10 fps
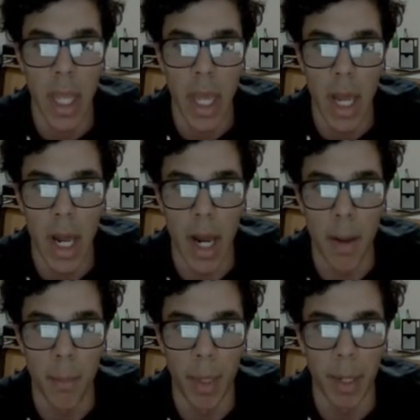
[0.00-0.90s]

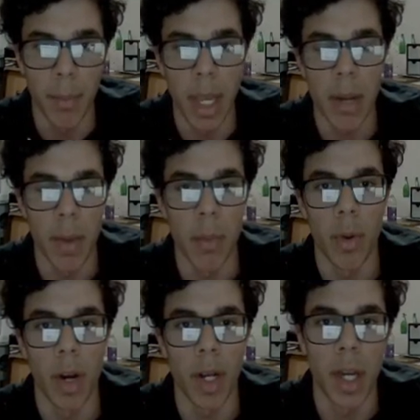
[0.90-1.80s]
But anyway,
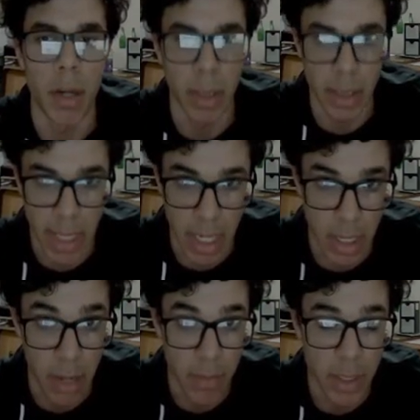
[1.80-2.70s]
we are not talking about the
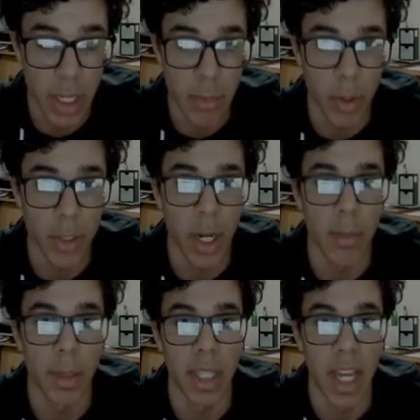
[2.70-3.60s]
Scandinavian today. We are
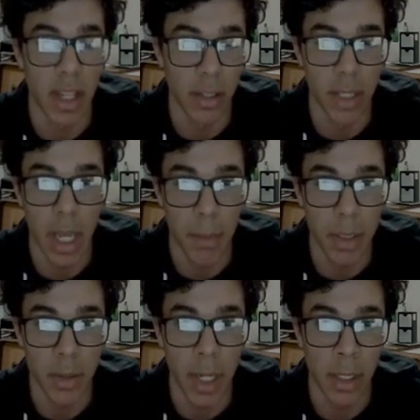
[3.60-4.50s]
talking about the Anglund
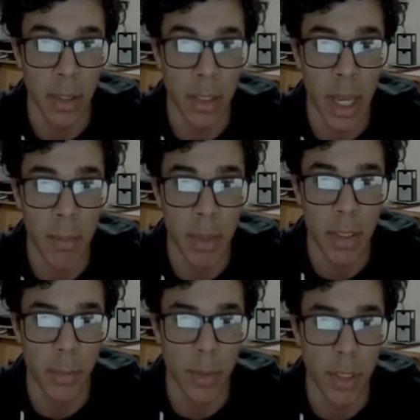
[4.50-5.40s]
Gambit. So Anglund Gambit
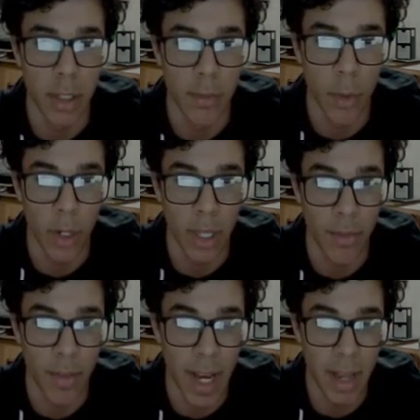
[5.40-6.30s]
starts with d4,
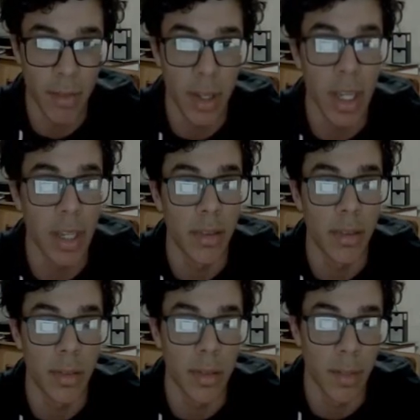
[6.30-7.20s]
e5.
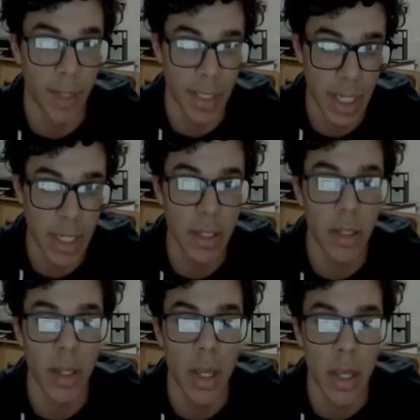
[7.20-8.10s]
If they
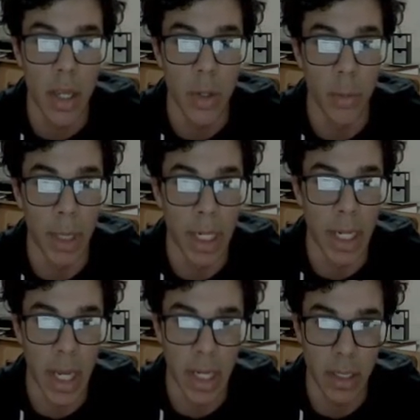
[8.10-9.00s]
take, you play
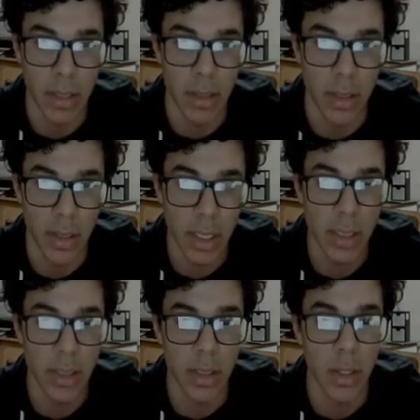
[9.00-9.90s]
knight
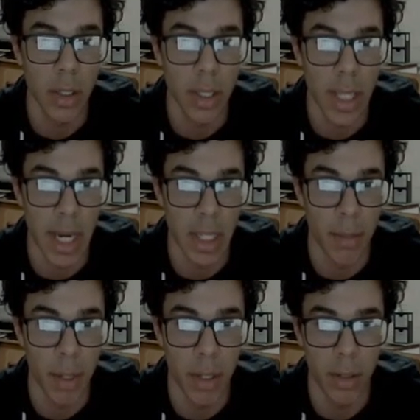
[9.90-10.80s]
c6, attacking the pawn.